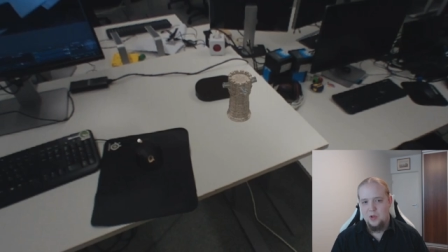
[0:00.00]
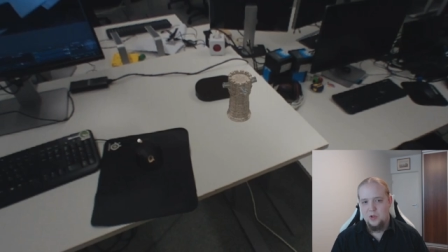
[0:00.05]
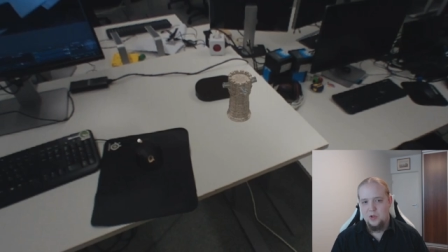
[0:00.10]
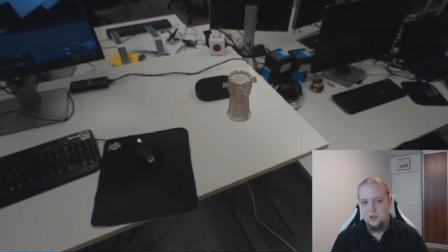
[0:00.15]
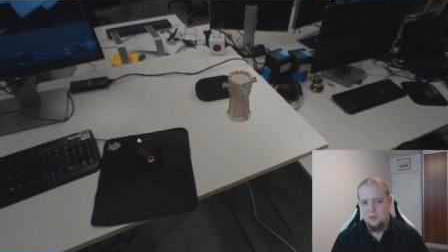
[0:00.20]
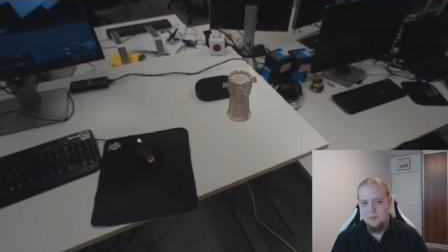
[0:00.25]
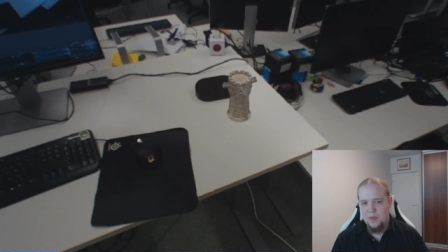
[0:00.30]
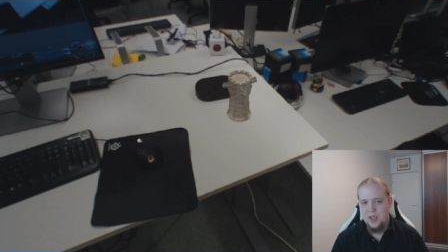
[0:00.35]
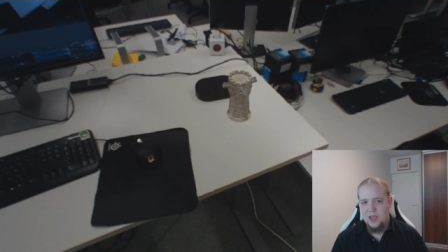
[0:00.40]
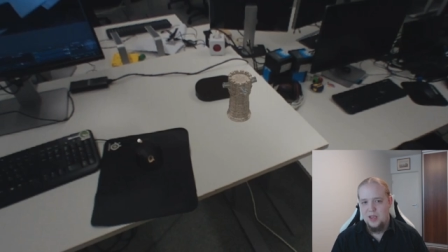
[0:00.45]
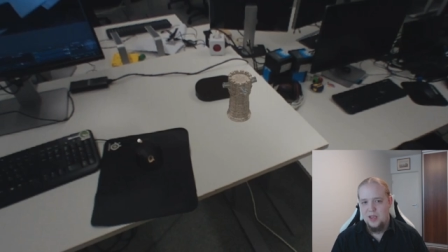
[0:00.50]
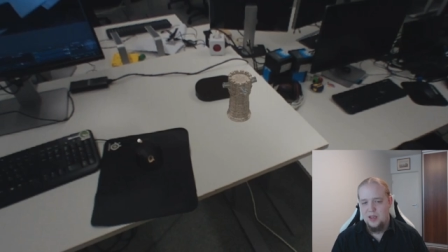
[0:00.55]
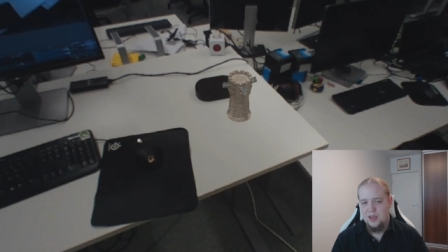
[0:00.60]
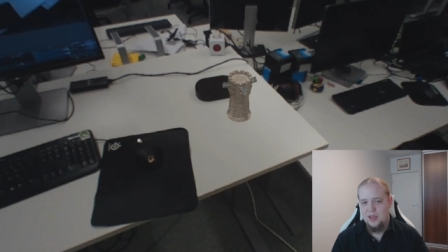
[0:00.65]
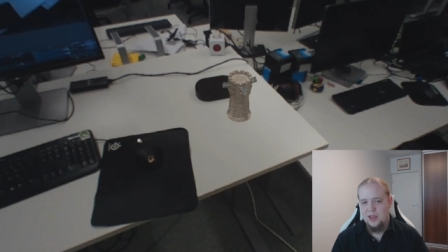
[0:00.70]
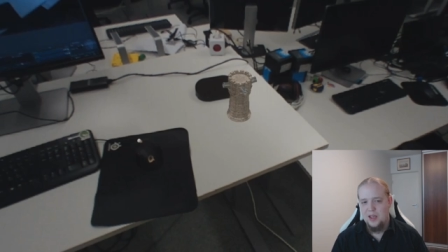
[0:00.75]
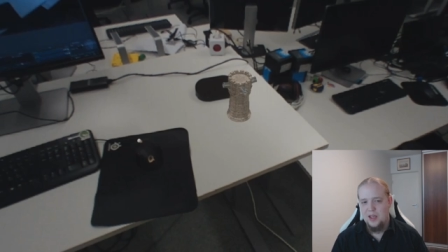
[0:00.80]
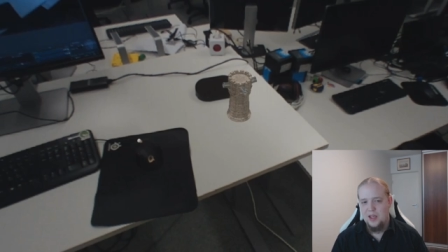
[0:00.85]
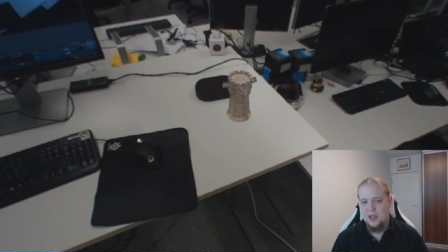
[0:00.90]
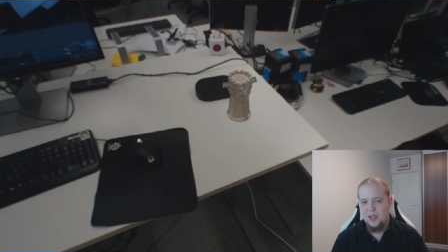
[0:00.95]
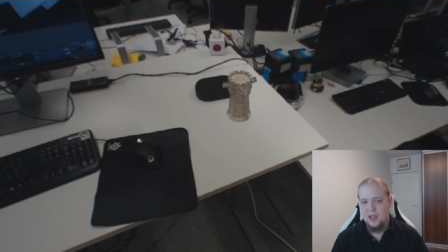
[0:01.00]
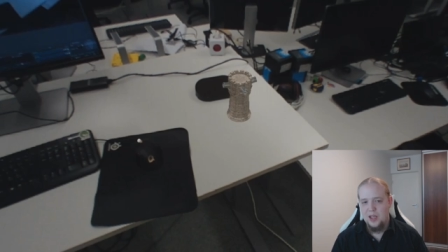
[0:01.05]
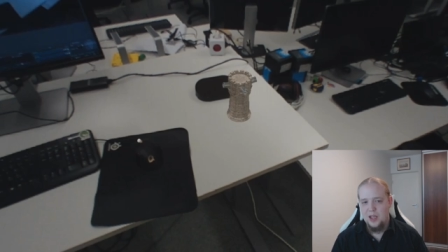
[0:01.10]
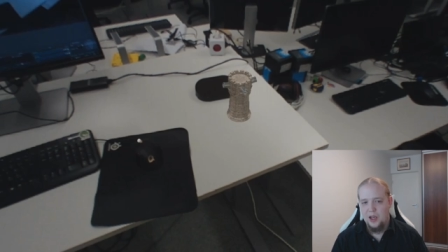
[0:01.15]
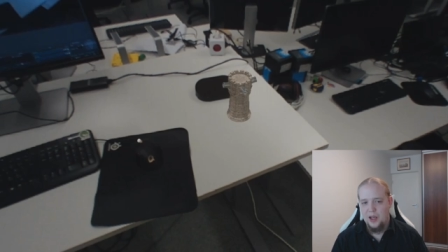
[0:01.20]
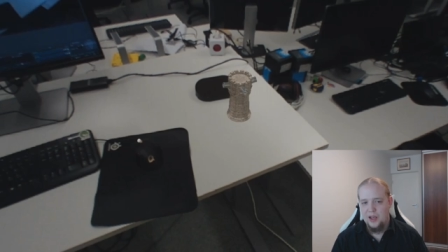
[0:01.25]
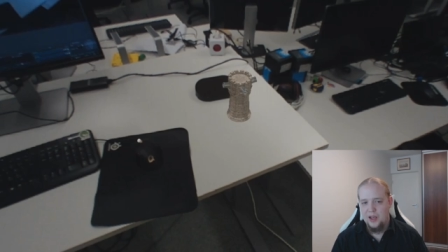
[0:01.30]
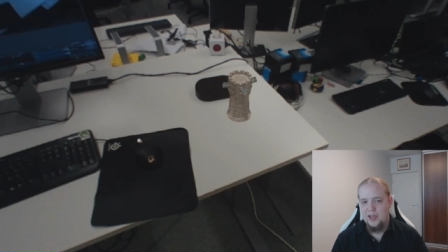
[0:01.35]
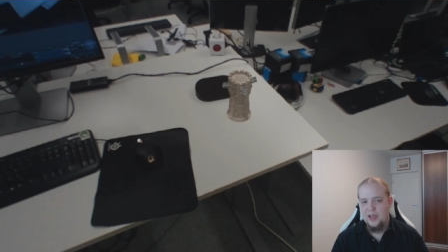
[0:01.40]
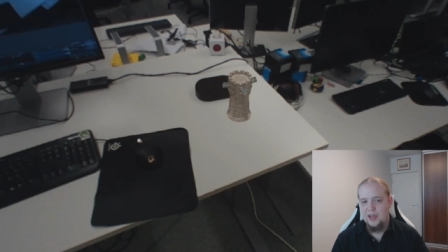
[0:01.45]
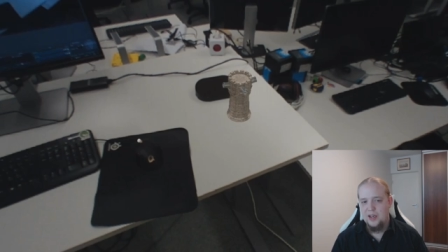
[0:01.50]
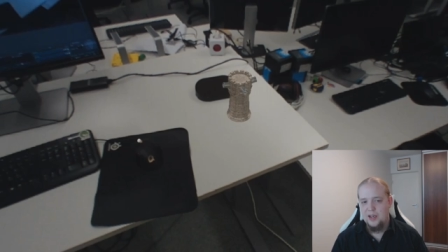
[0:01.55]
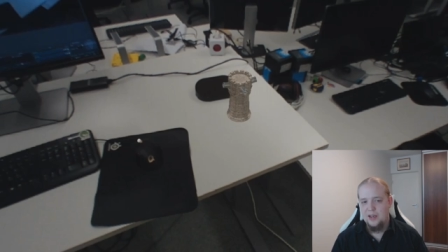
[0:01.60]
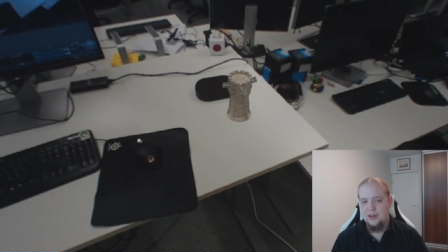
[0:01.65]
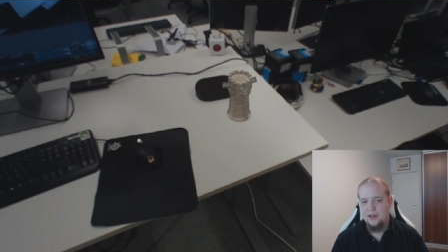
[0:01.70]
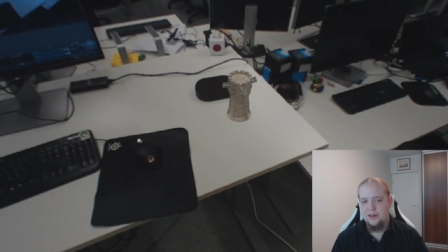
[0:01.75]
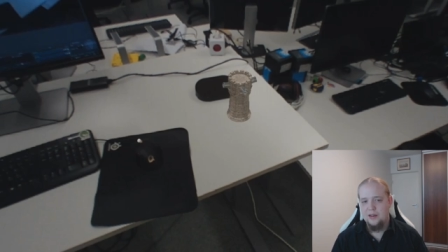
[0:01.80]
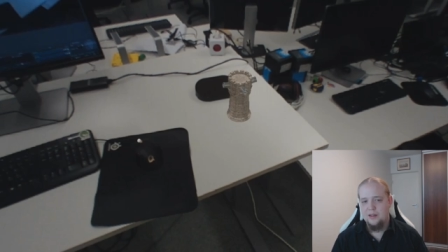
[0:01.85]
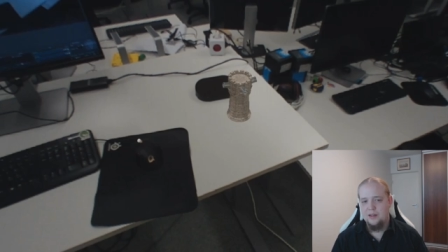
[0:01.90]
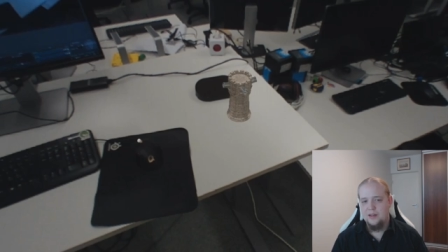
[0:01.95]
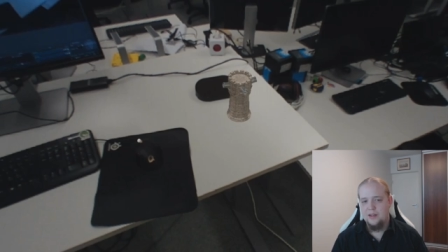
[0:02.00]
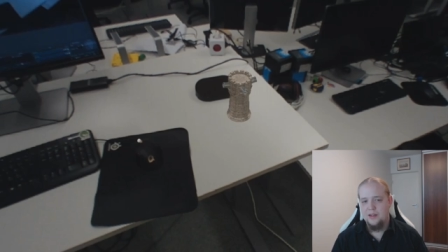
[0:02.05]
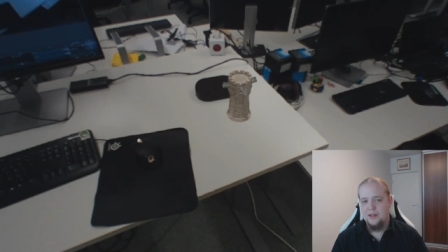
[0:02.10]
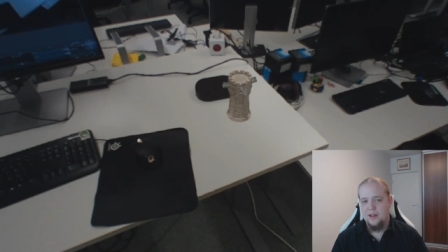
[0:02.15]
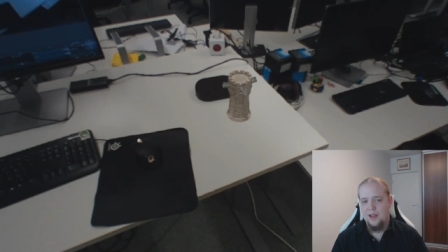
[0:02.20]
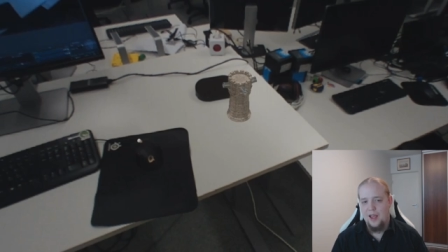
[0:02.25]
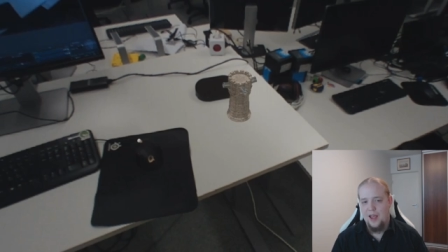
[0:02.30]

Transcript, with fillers: to me, I didn't